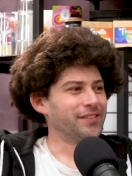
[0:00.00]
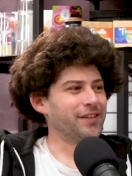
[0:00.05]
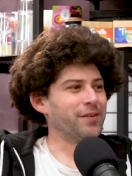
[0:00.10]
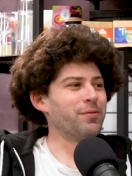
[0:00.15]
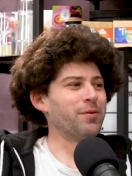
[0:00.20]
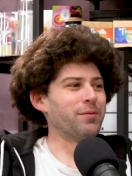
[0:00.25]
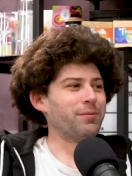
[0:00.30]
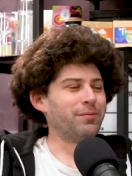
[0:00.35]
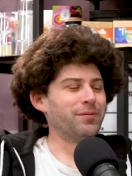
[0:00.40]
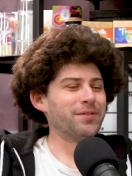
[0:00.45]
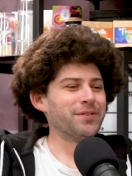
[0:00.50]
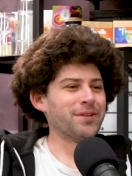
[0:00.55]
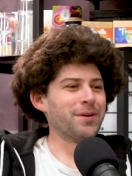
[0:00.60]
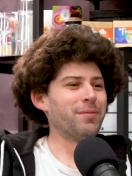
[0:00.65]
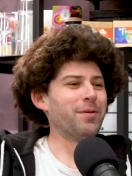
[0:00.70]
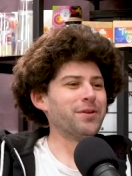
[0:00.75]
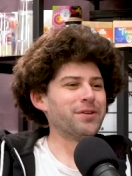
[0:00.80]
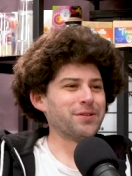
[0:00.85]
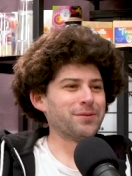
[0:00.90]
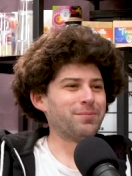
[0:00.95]
Someone
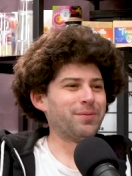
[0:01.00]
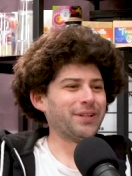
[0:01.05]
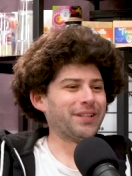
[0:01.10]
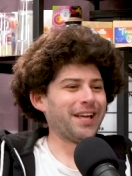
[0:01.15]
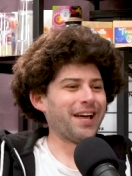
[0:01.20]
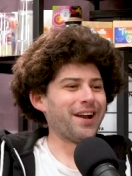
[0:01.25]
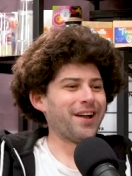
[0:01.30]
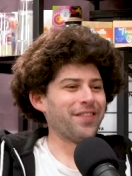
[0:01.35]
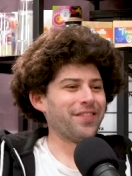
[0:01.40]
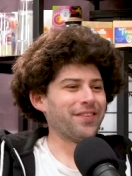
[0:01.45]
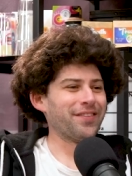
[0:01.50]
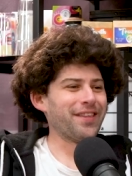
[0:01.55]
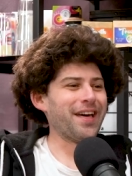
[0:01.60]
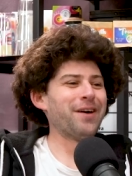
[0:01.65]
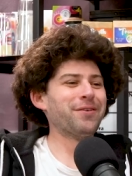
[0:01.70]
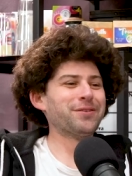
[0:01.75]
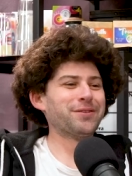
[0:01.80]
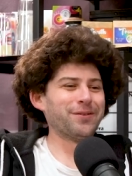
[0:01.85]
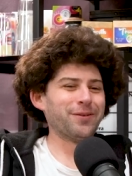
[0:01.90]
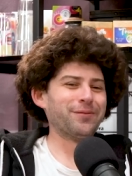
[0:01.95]
someone just put that on. That
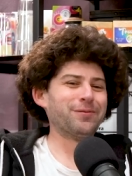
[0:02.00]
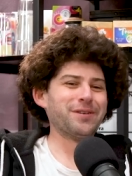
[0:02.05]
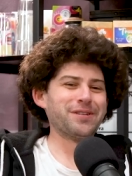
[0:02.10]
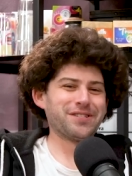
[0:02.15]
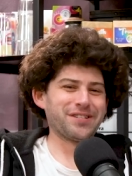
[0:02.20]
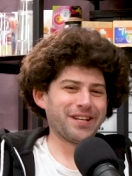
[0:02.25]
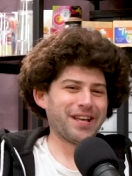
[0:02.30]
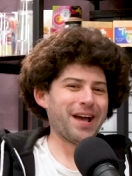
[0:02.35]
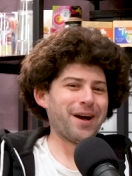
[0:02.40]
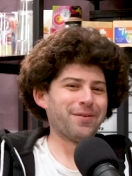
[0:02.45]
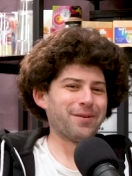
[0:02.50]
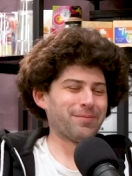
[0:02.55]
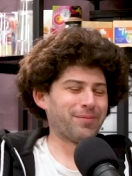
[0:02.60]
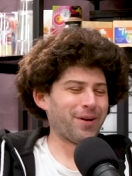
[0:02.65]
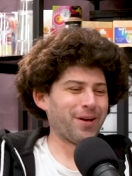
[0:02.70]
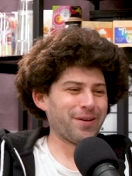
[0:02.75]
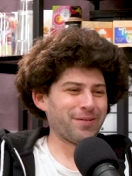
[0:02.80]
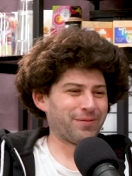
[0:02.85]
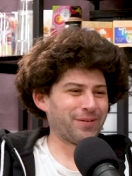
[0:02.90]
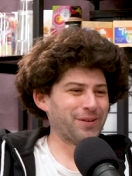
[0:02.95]
was originally how we
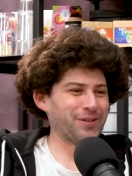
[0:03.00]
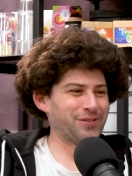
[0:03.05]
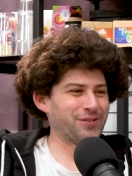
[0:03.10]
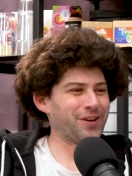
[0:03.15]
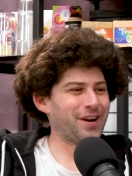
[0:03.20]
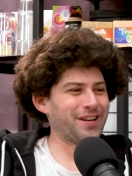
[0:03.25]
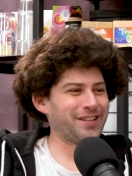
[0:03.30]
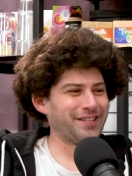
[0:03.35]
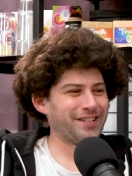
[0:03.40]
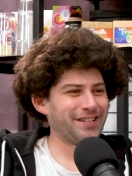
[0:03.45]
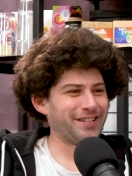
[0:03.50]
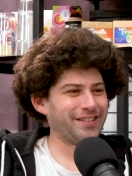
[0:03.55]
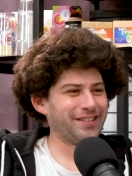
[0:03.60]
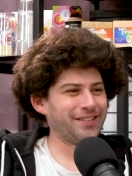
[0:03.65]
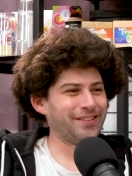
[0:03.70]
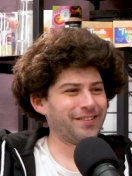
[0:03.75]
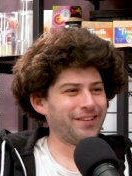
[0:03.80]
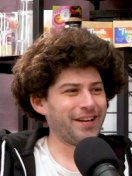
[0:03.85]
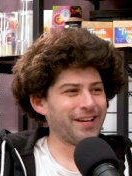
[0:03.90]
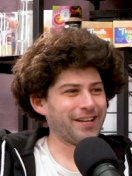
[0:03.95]
probably first tried to
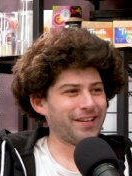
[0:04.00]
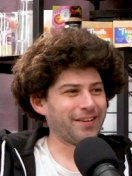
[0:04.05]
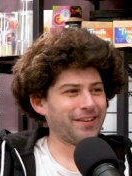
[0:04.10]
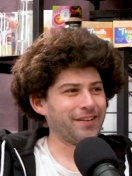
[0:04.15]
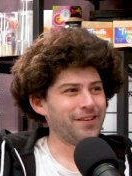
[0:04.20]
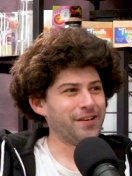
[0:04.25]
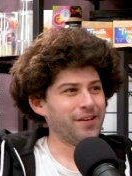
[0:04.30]
like